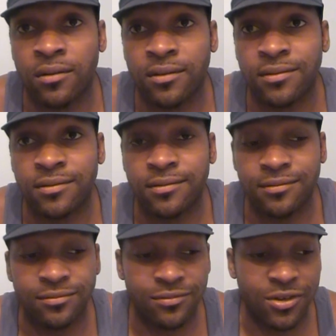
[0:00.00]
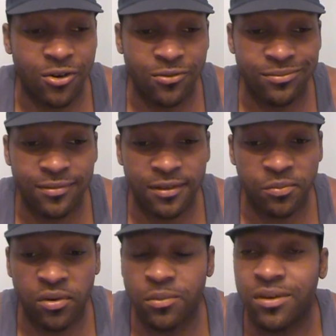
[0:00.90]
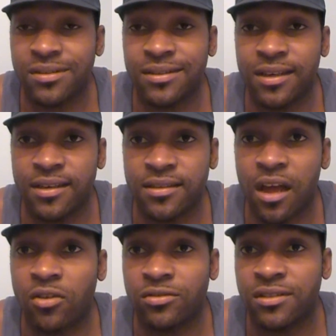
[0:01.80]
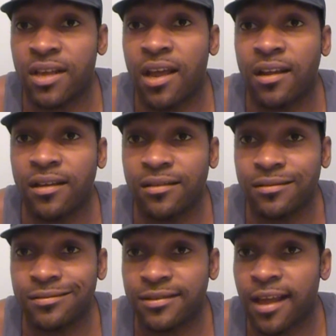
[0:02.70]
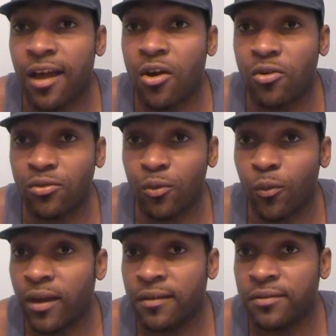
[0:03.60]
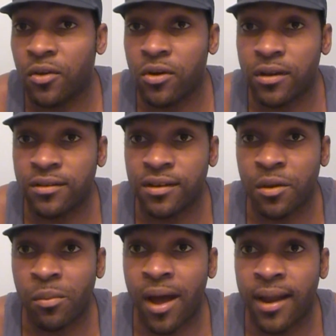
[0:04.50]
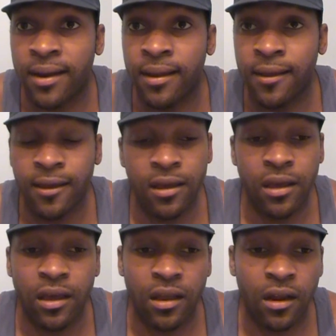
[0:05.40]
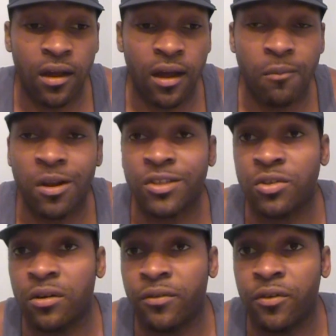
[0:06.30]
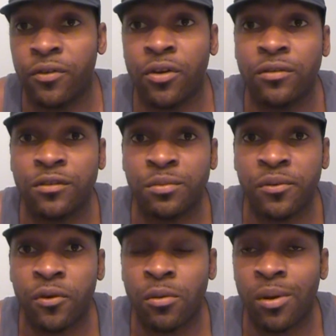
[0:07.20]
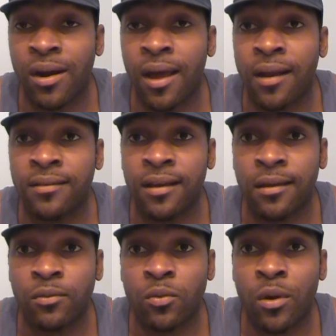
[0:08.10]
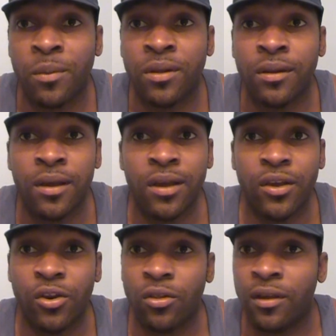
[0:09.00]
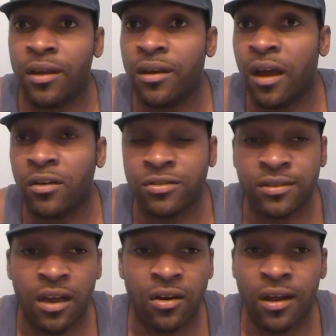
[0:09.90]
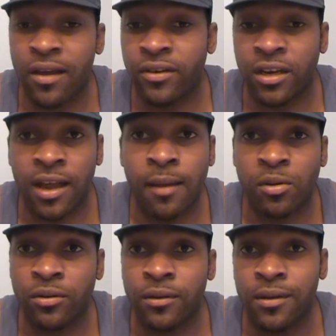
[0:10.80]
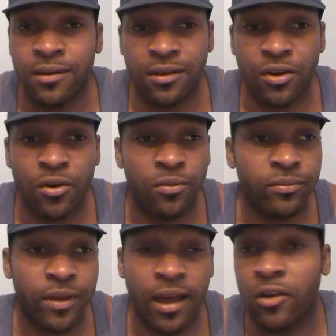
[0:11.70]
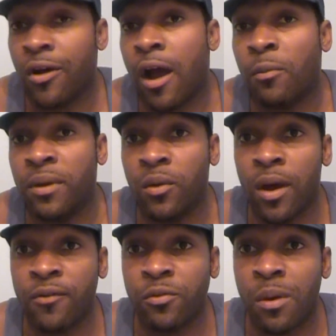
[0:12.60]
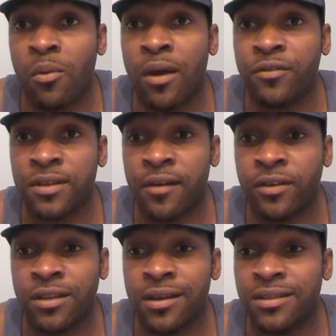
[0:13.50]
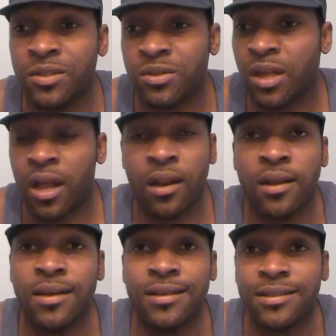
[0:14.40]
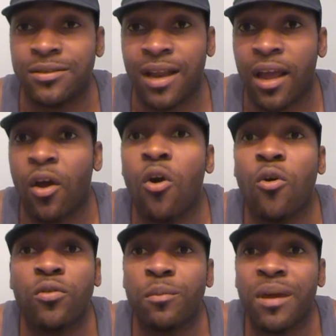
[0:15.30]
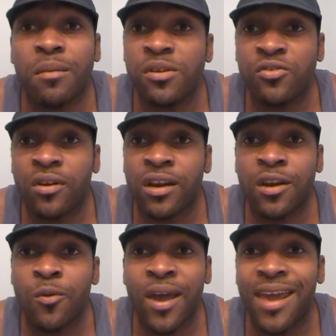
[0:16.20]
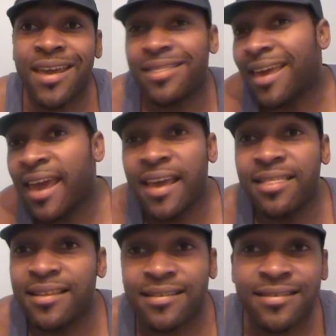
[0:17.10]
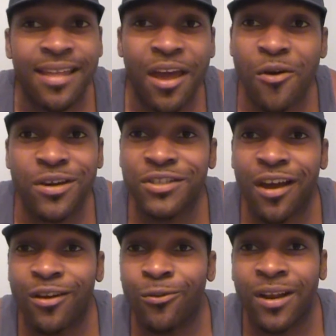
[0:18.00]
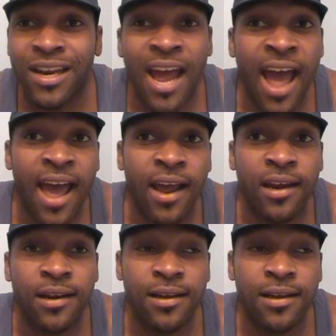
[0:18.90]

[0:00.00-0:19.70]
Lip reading: It's, you know, it's pretty much saying it's ultrasonic sound waves going into your body. And I'm not sure if you've heard this before, but a lot of times when women, you know, they get an ultrasound or having a doppler, you know, I know our midwife, when my wife was having it done, she was like, oh, the baby's running away. They hate this. They always try to run and hide.